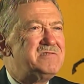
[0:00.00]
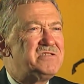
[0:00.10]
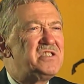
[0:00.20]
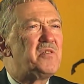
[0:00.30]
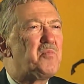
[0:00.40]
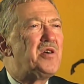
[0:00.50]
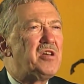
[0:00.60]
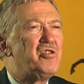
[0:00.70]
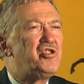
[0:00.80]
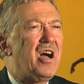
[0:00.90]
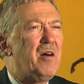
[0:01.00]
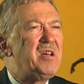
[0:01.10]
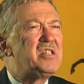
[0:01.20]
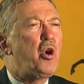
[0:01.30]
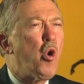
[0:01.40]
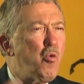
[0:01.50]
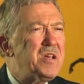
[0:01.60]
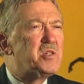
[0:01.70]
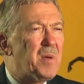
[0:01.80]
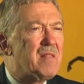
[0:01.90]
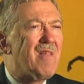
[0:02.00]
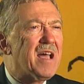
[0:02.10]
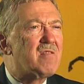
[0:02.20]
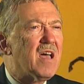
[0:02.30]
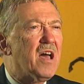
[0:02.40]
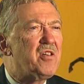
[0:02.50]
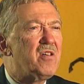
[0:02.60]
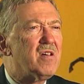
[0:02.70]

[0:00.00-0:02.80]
this is a pretty good job." It's always been like that. It,